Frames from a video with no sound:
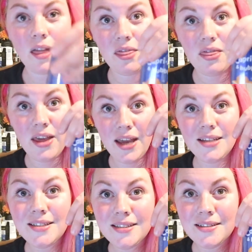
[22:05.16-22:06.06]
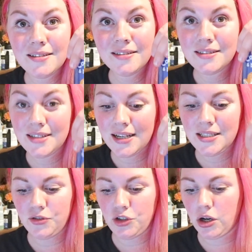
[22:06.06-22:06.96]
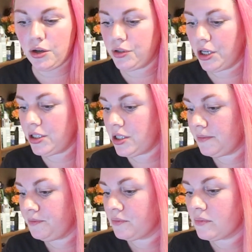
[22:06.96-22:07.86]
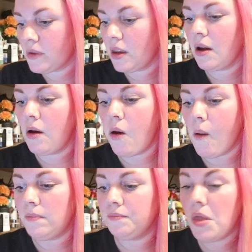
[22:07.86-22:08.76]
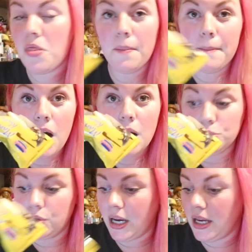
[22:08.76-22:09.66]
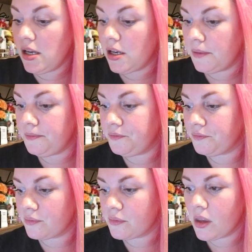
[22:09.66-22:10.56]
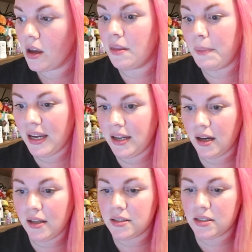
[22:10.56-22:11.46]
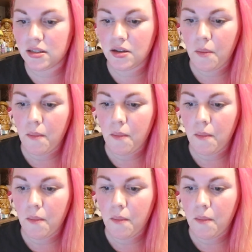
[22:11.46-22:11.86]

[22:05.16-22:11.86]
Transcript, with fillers: this taste of childhood the marble cake the peanuts